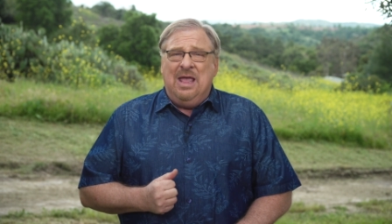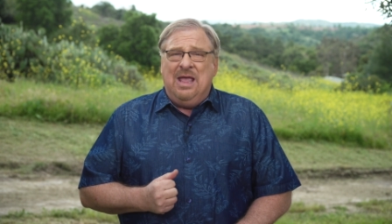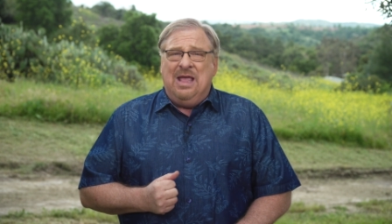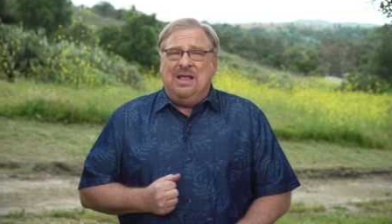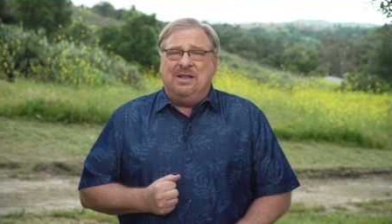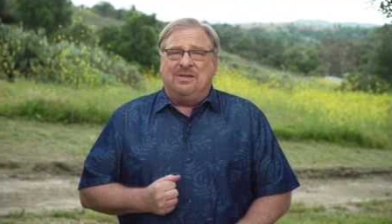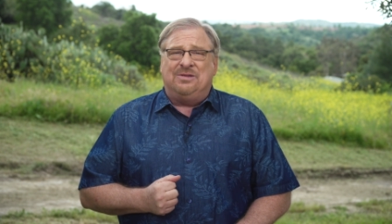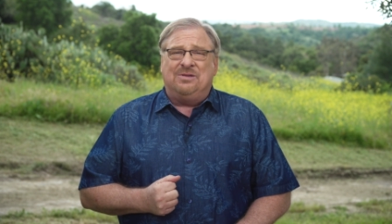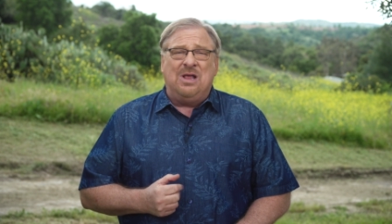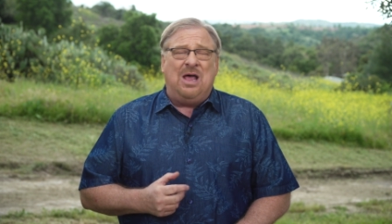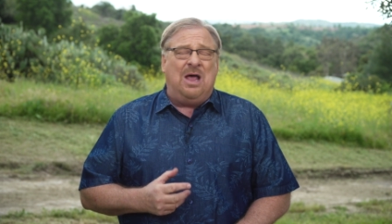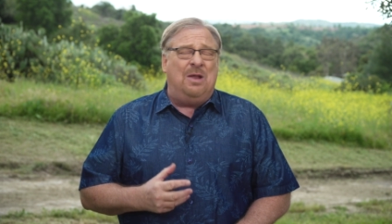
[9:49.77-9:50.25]

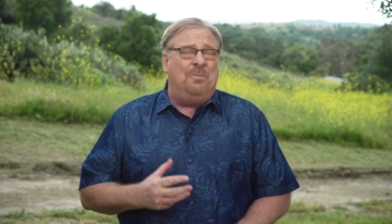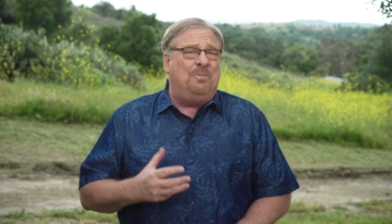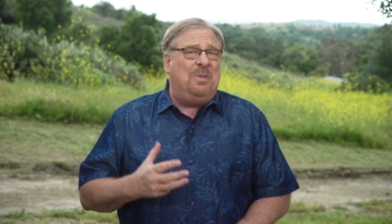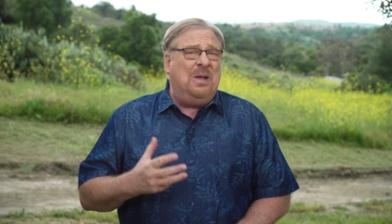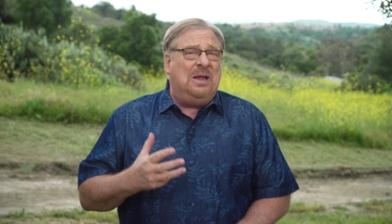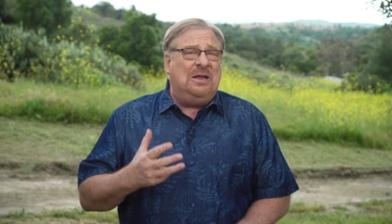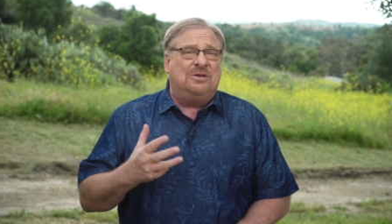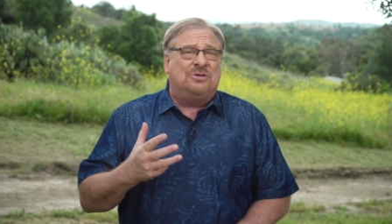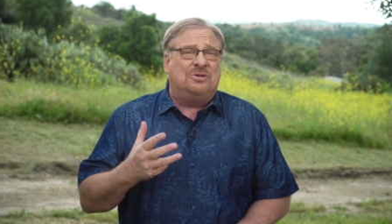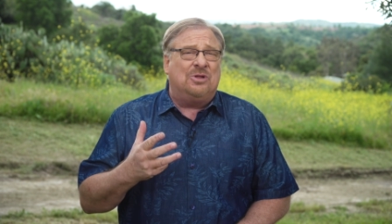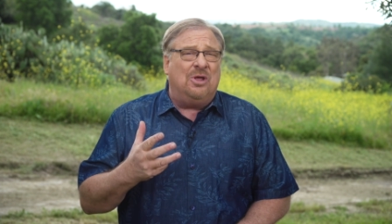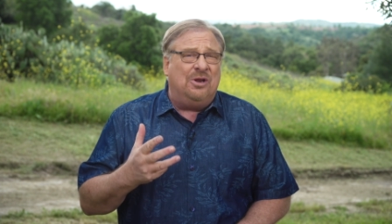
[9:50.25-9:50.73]
It's not
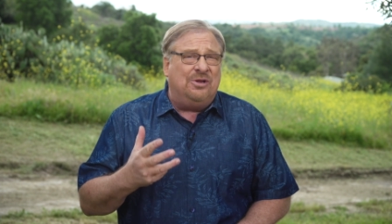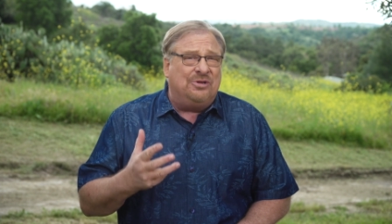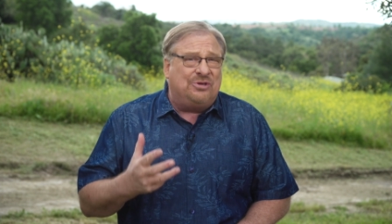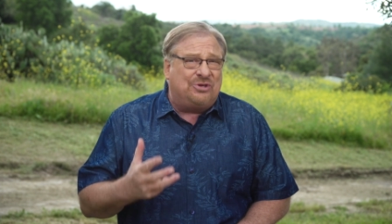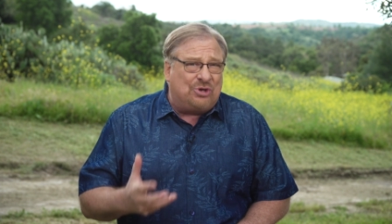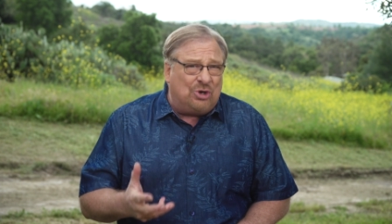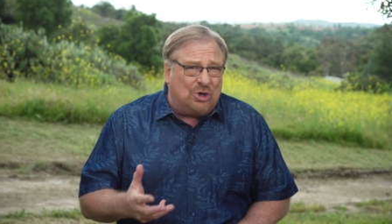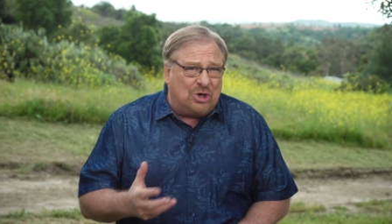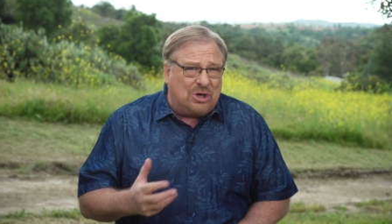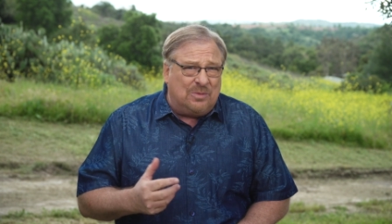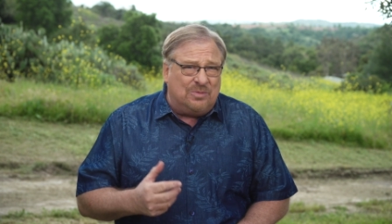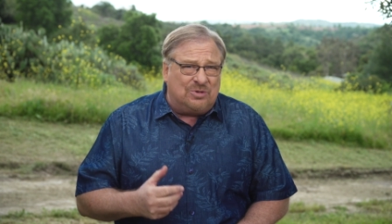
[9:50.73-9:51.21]
based on a
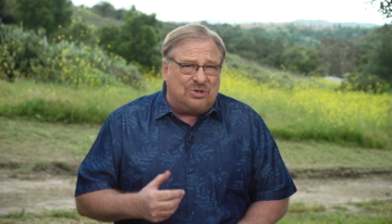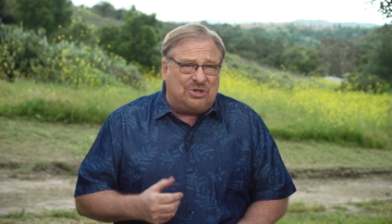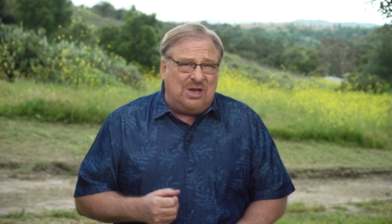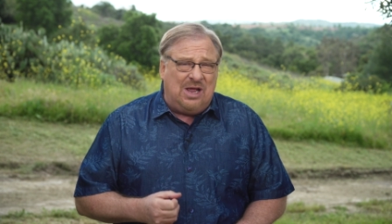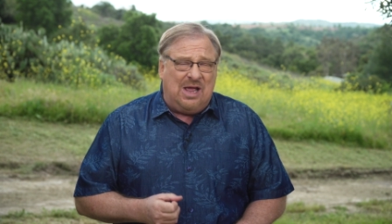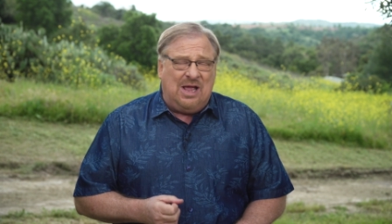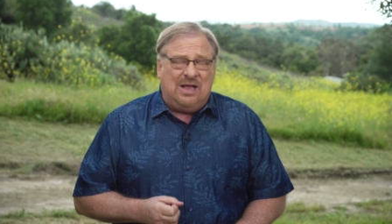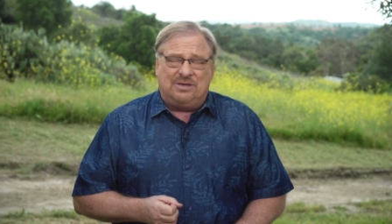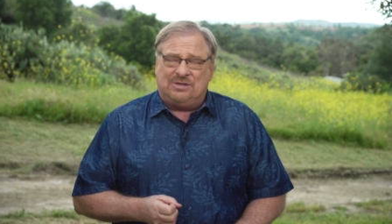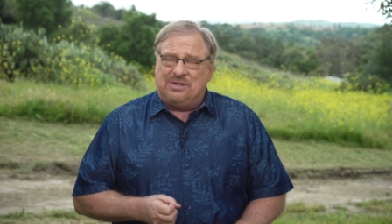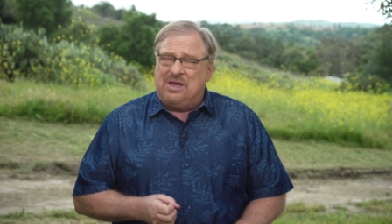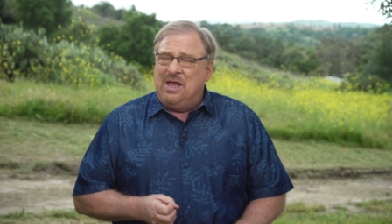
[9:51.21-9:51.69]

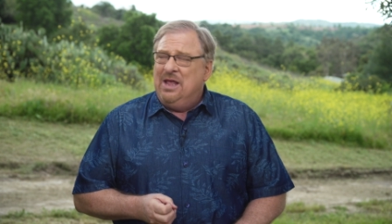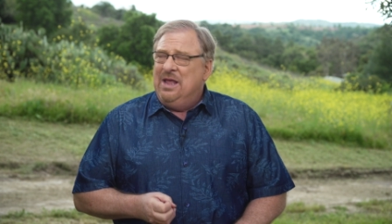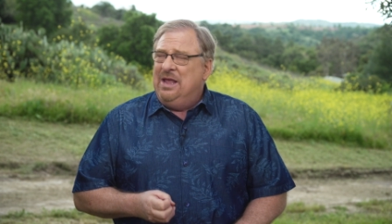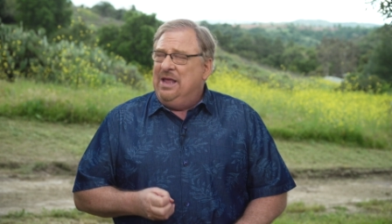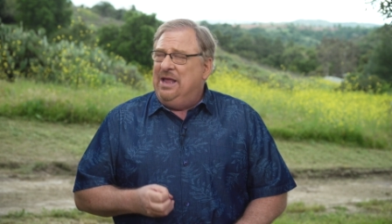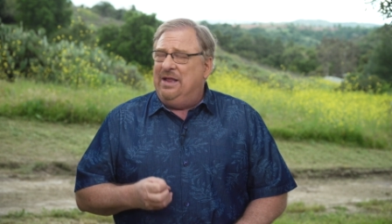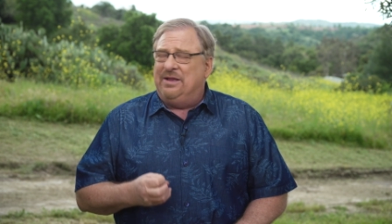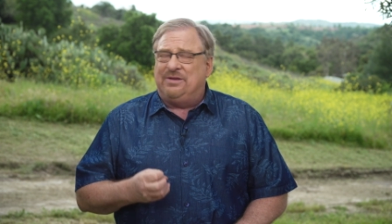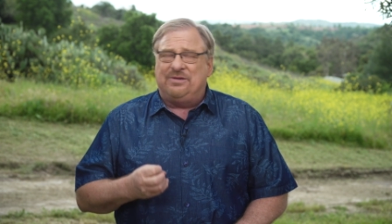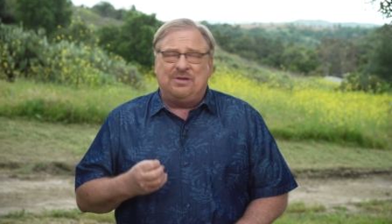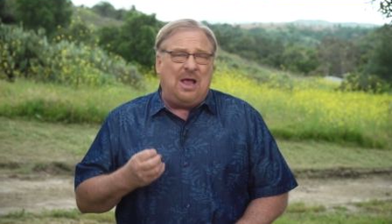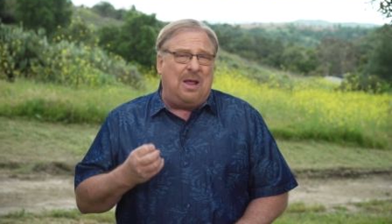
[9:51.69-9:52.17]
circumstance.
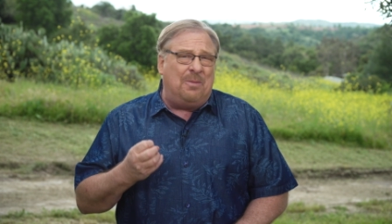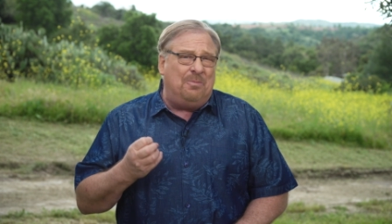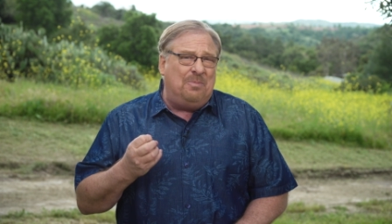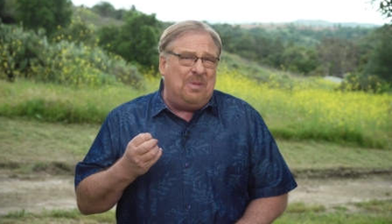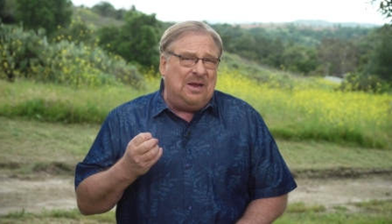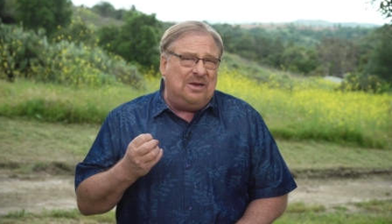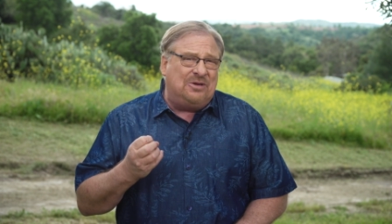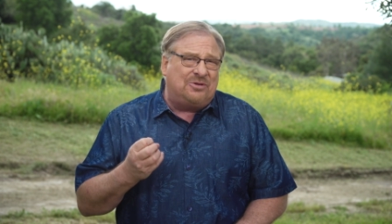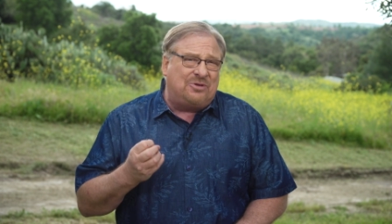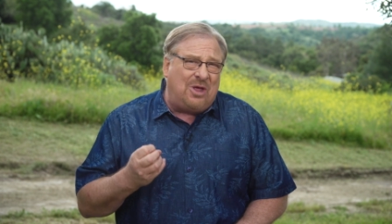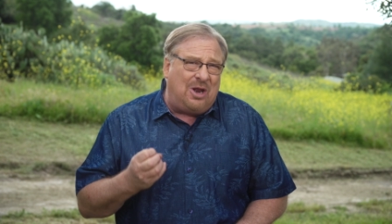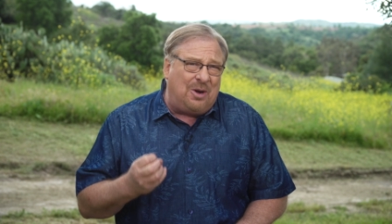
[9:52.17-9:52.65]
It's not
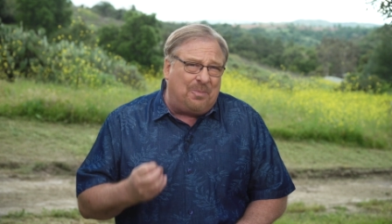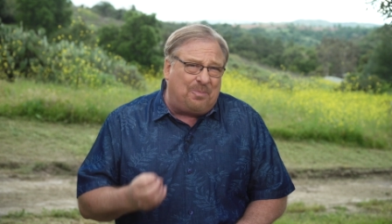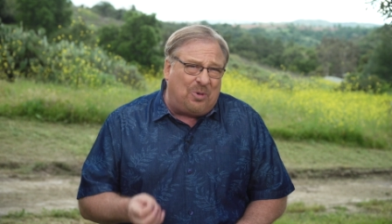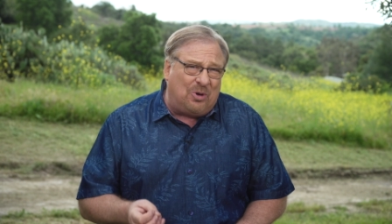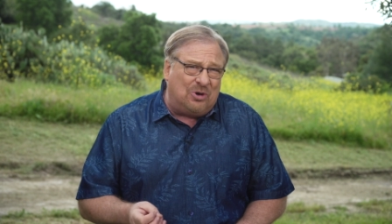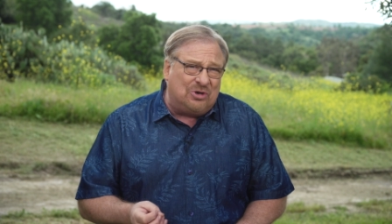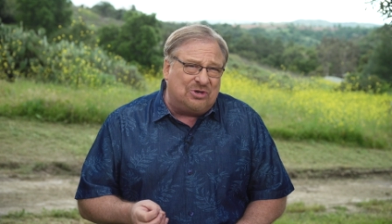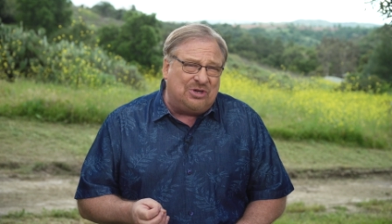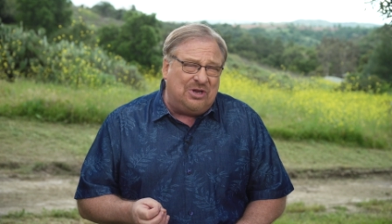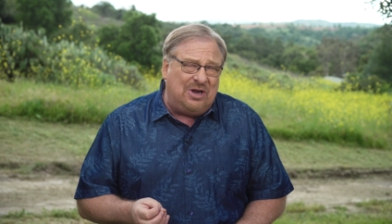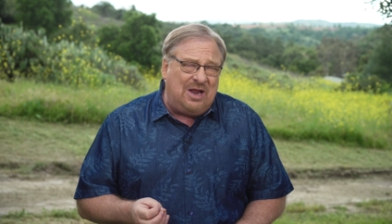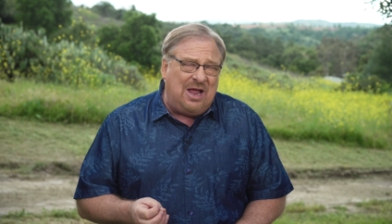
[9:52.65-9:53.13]
based on a
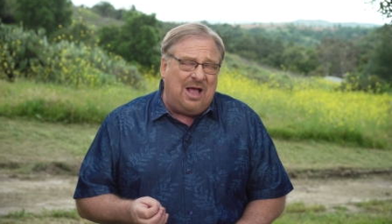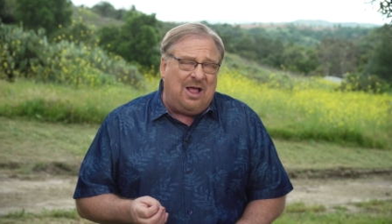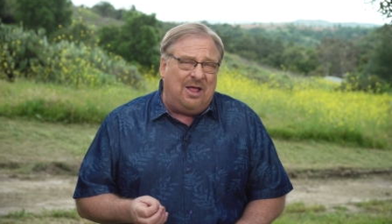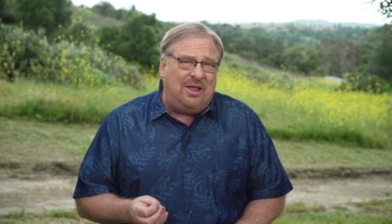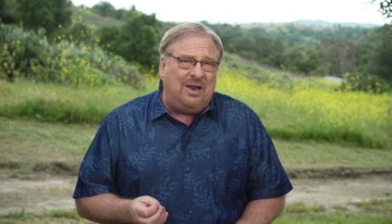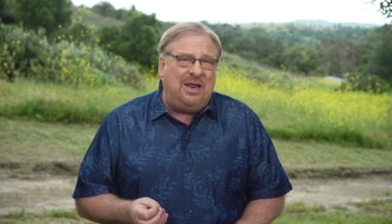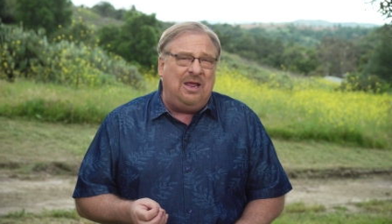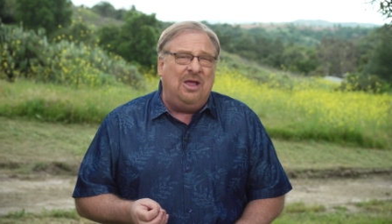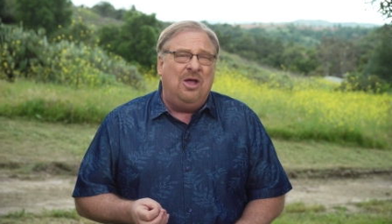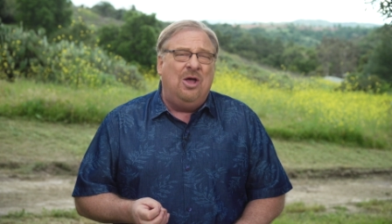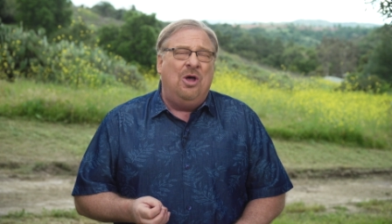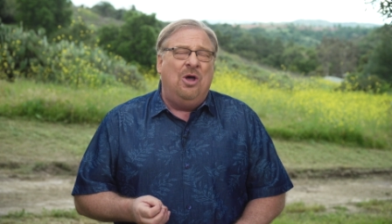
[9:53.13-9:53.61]

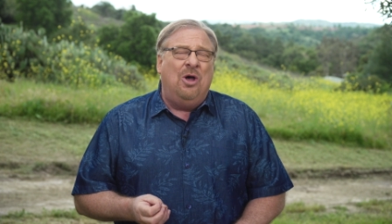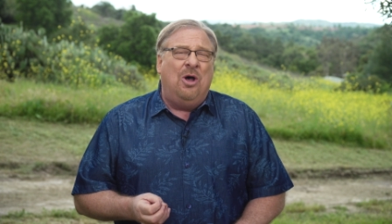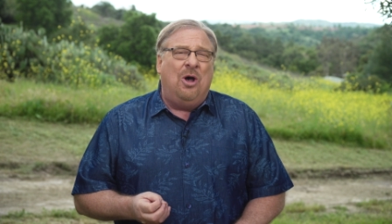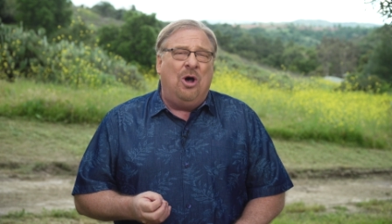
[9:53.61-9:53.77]
personality.